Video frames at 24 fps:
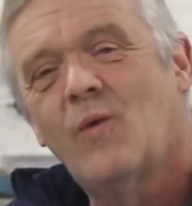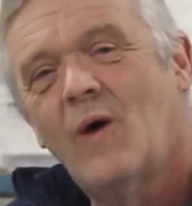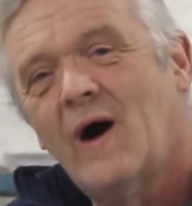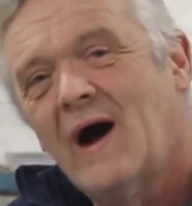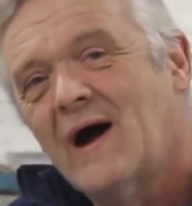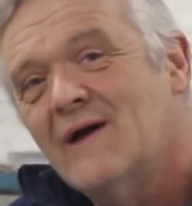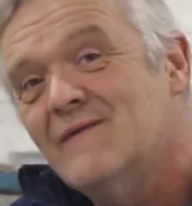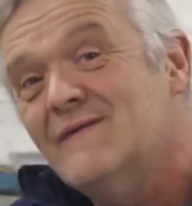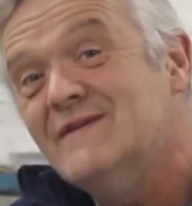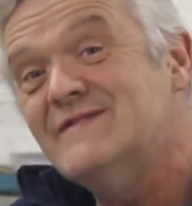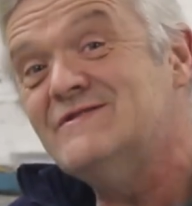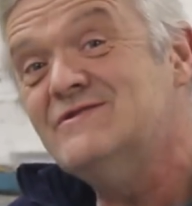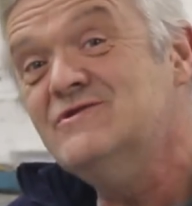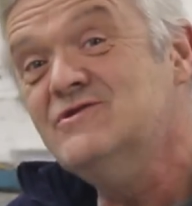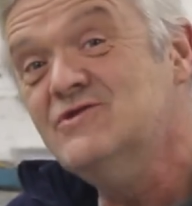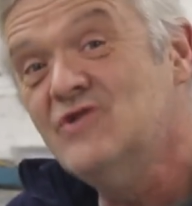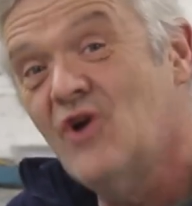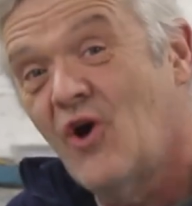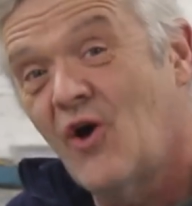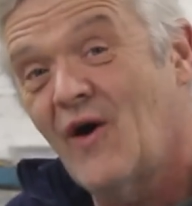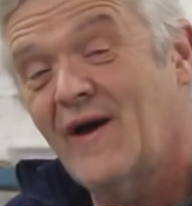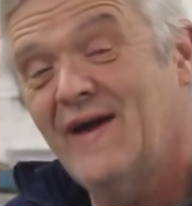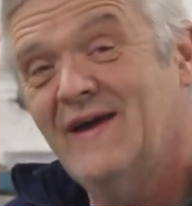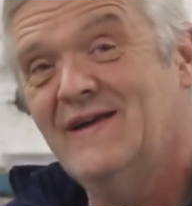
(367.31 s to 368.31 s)
wire is
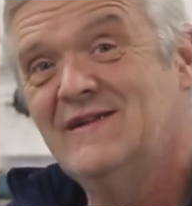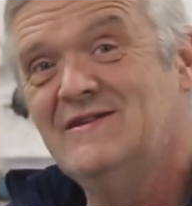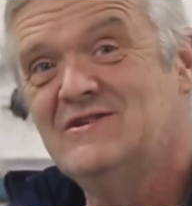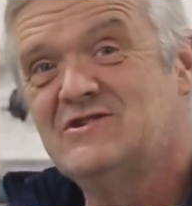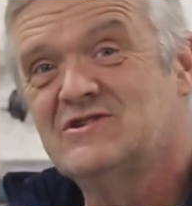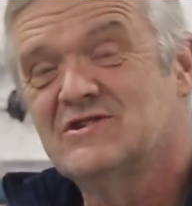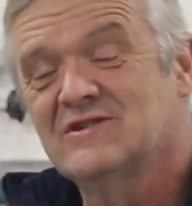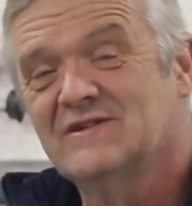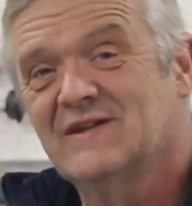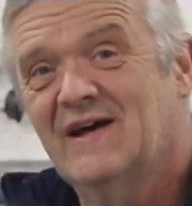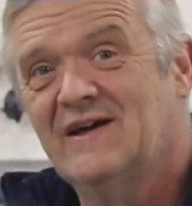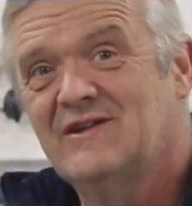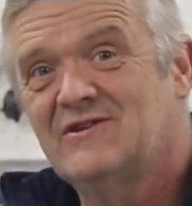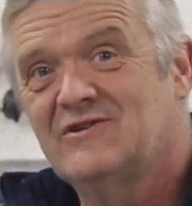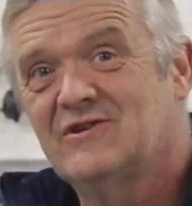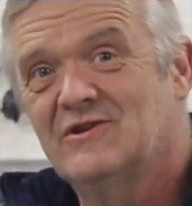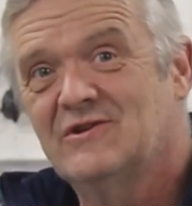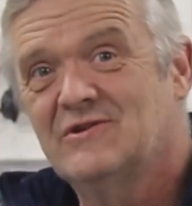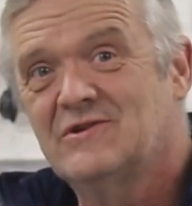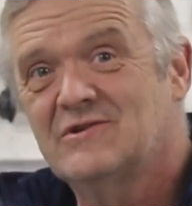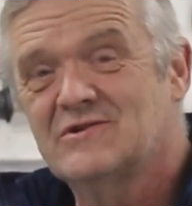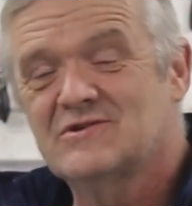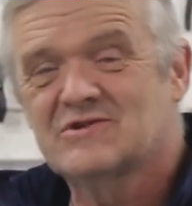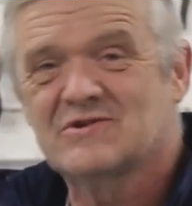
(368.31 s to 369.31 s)
not insulated.